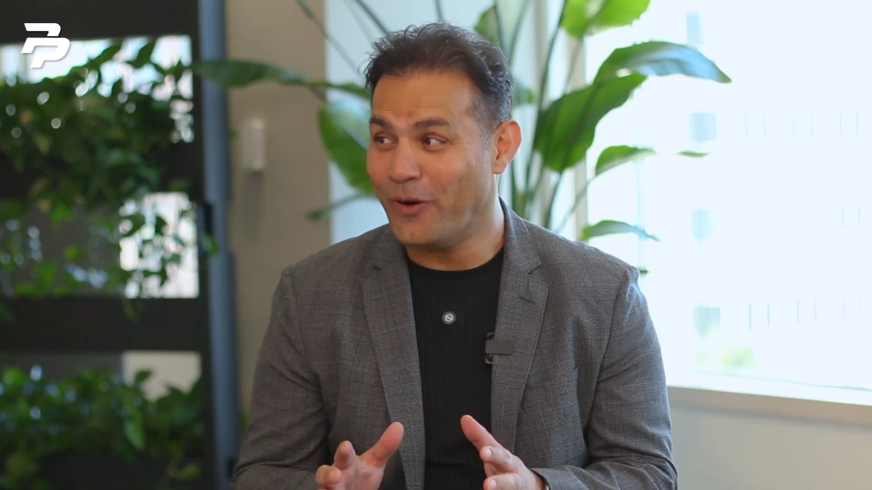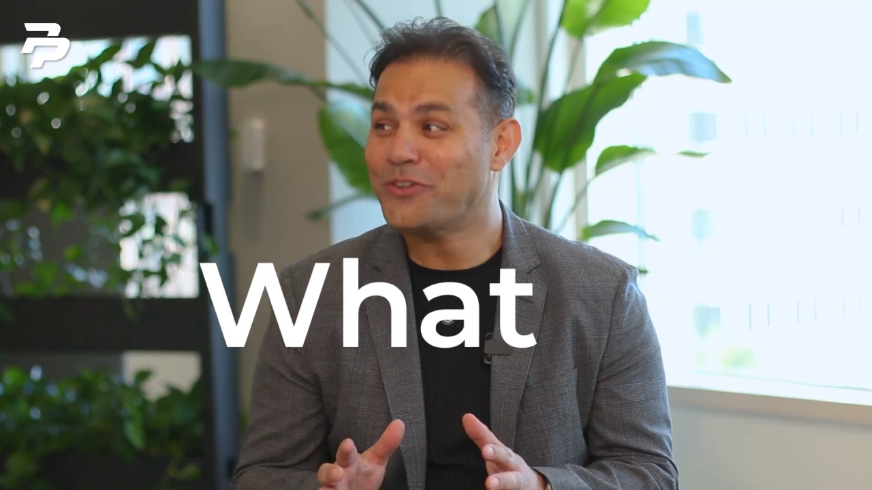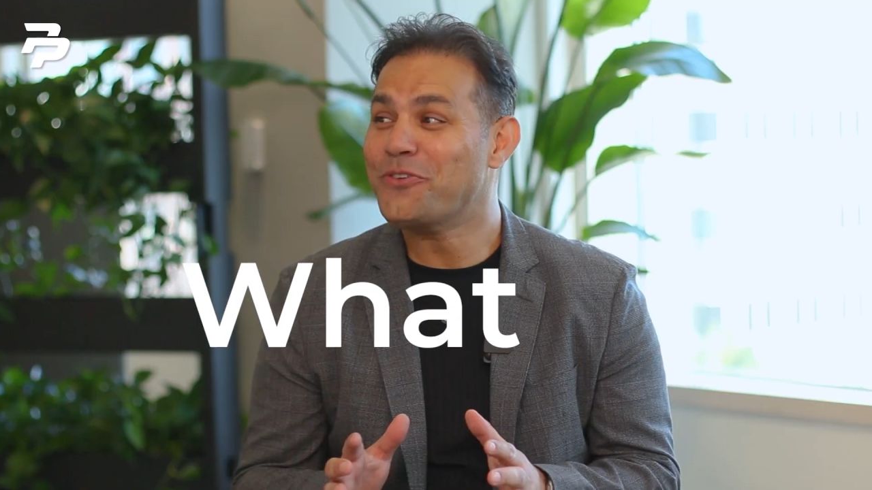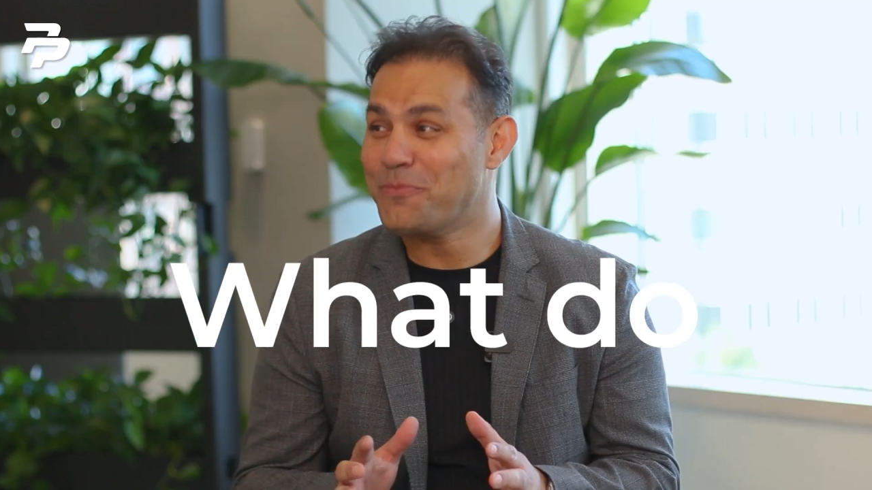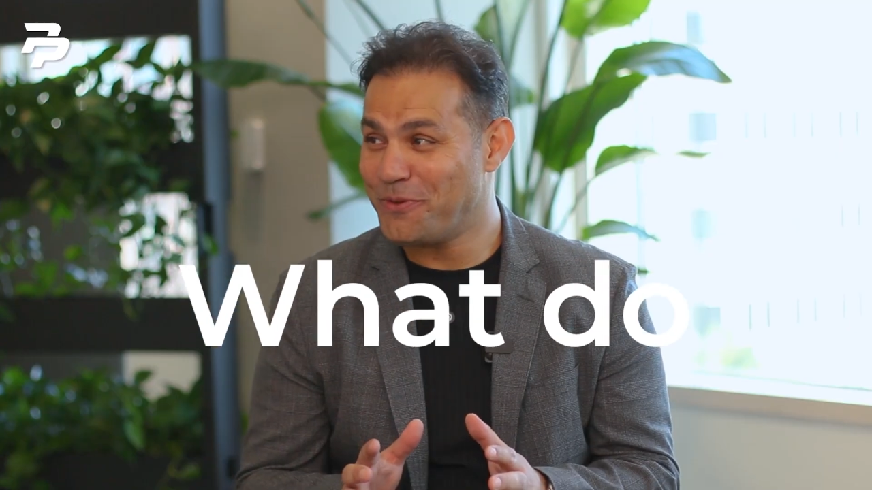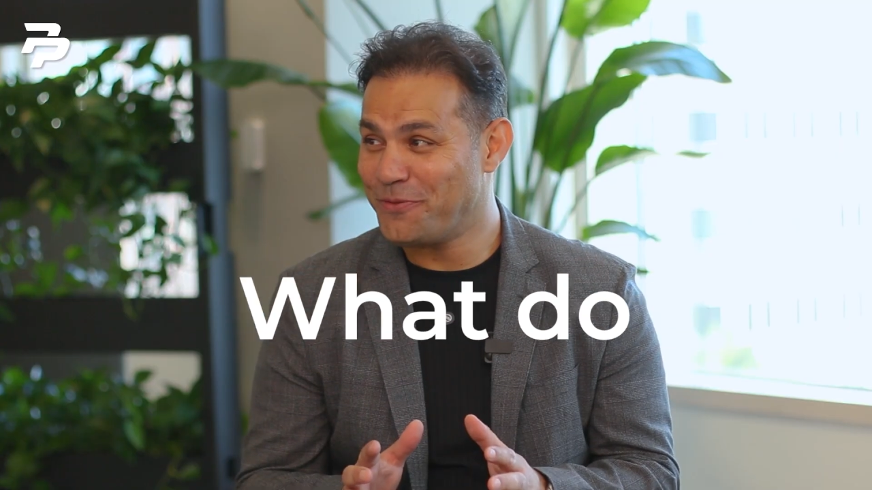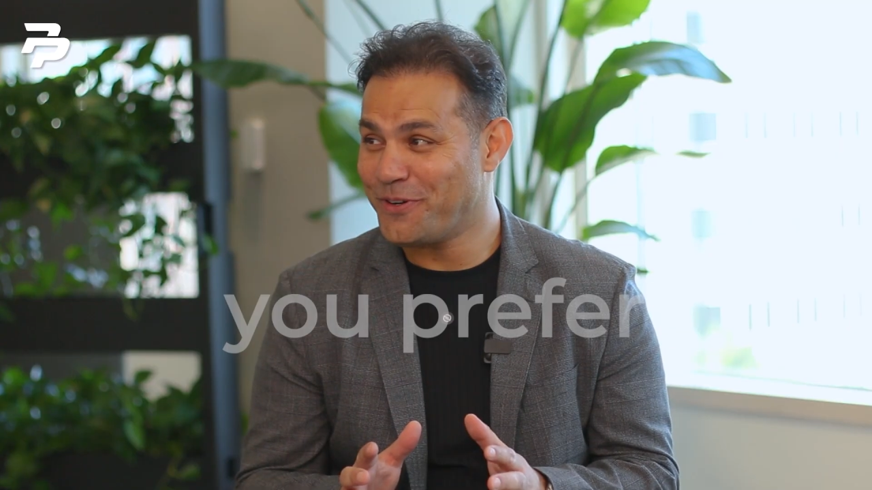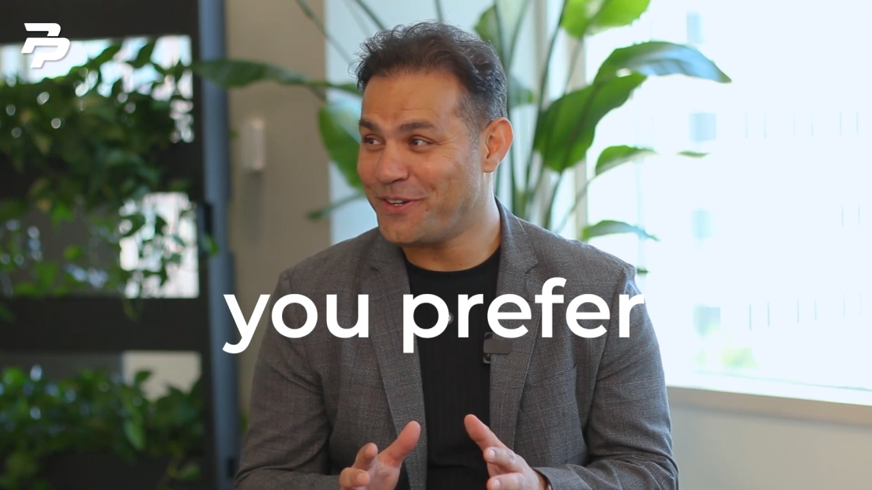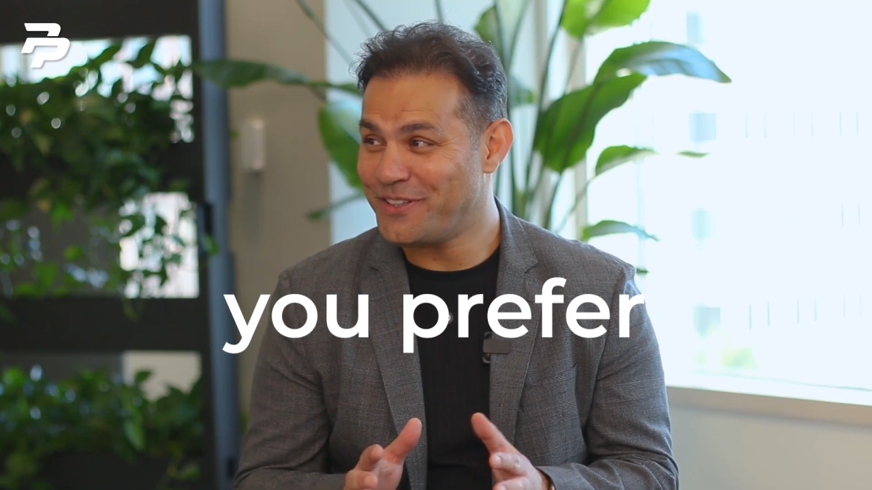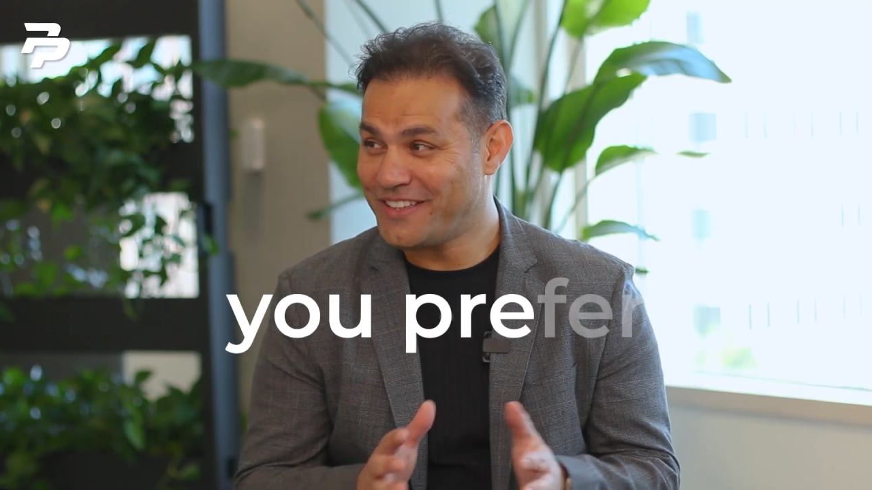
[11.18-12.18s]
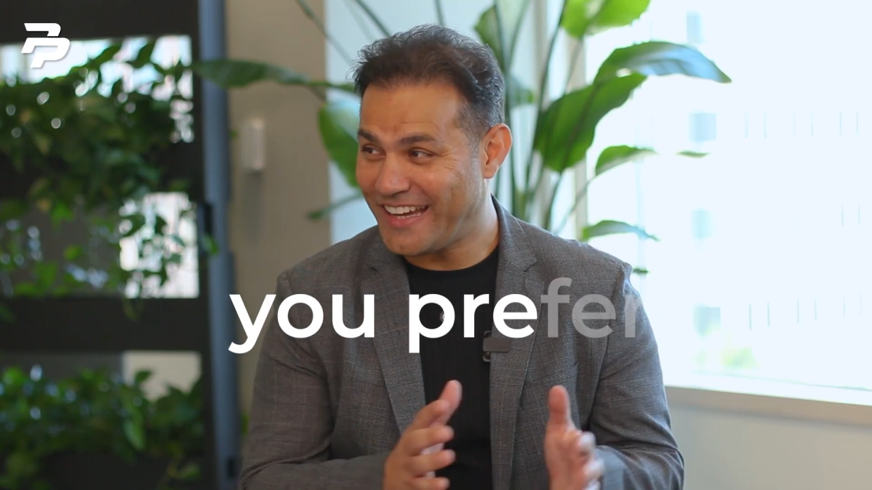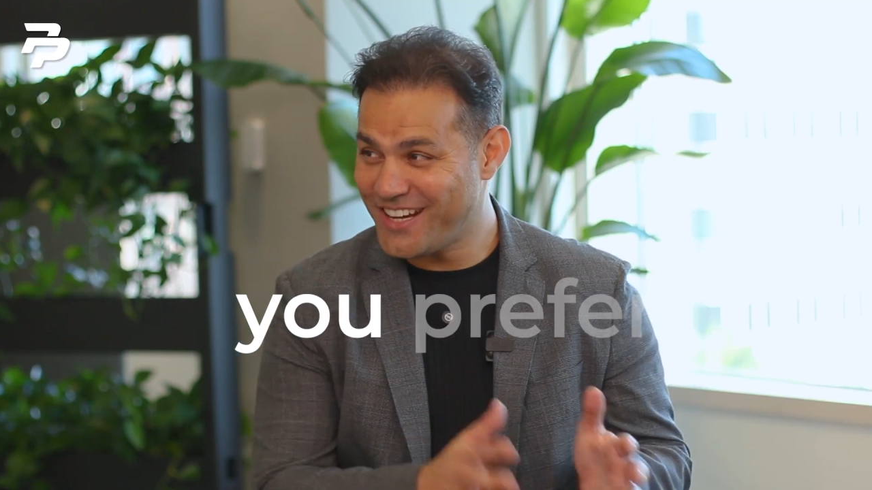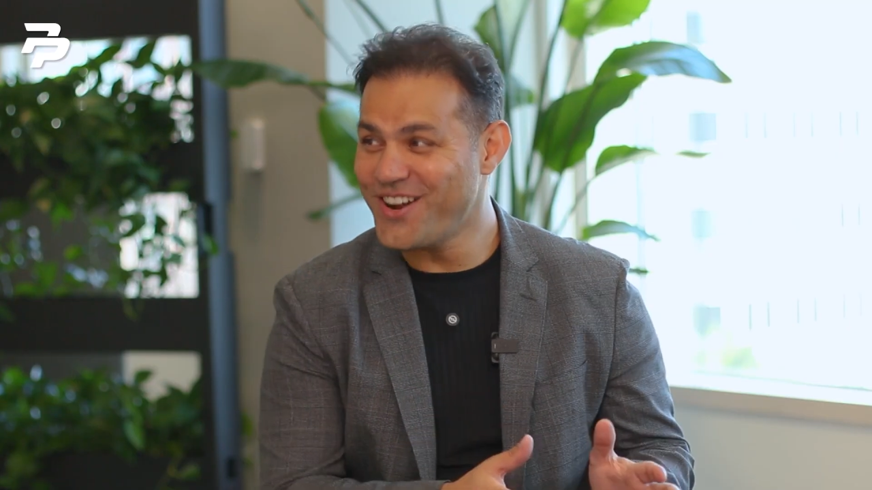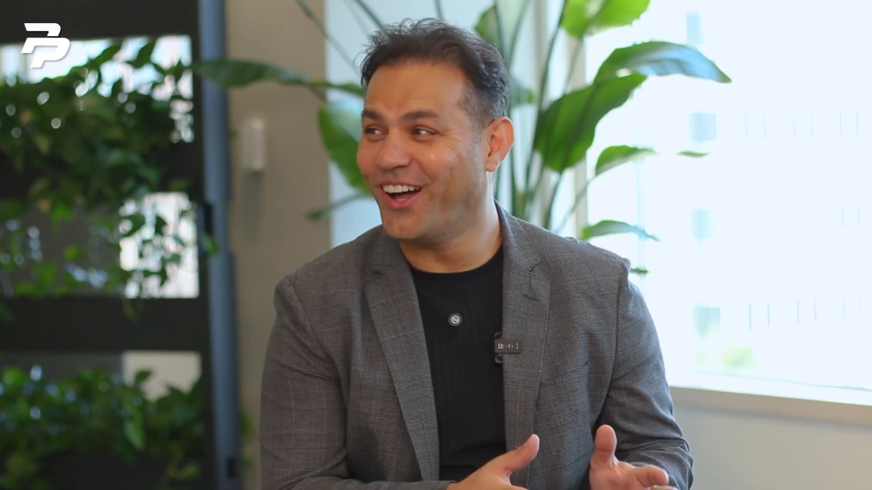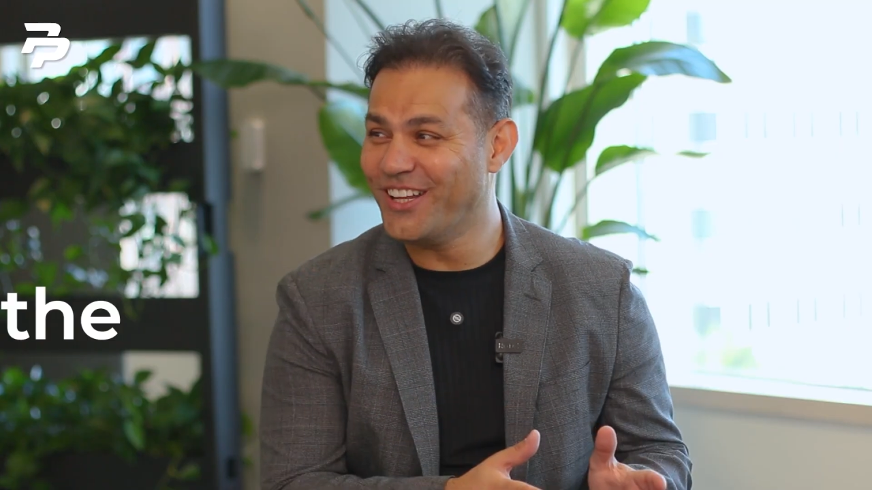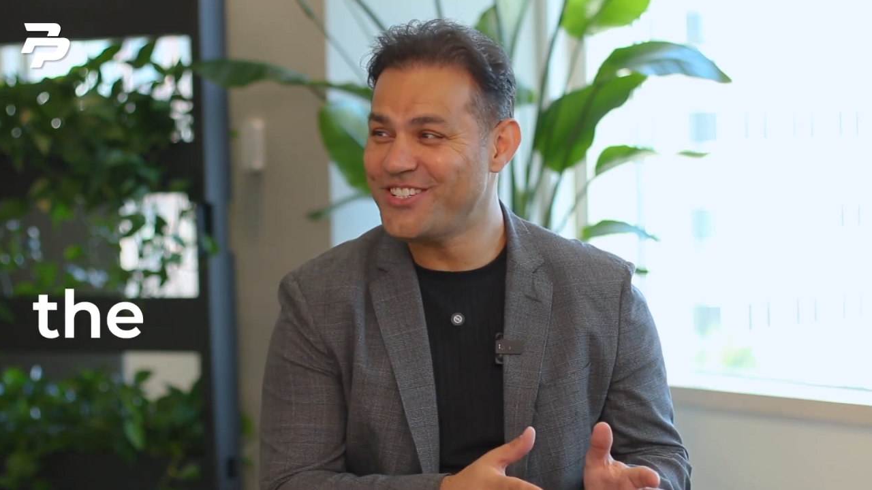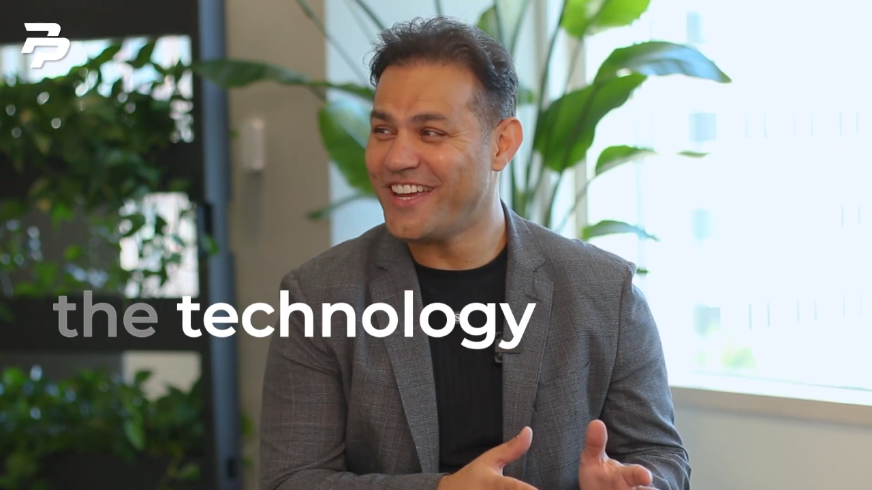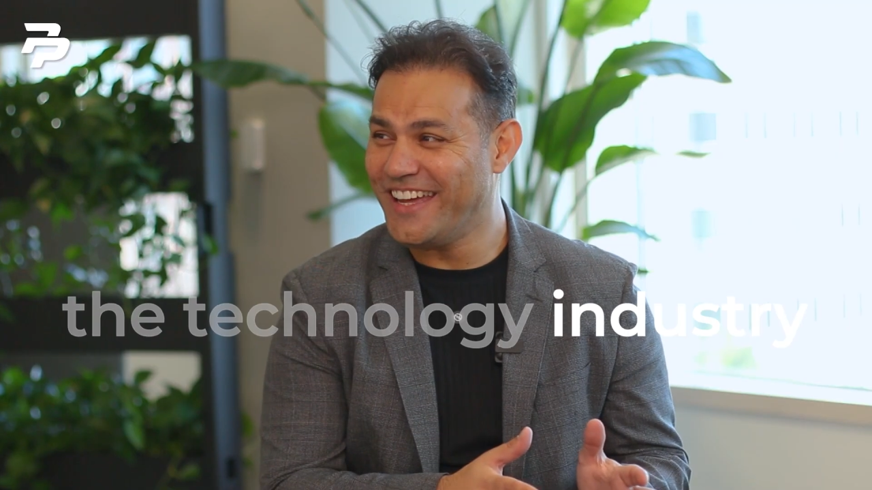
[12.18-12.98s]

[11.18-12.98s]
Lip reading: What do you prefer, the technology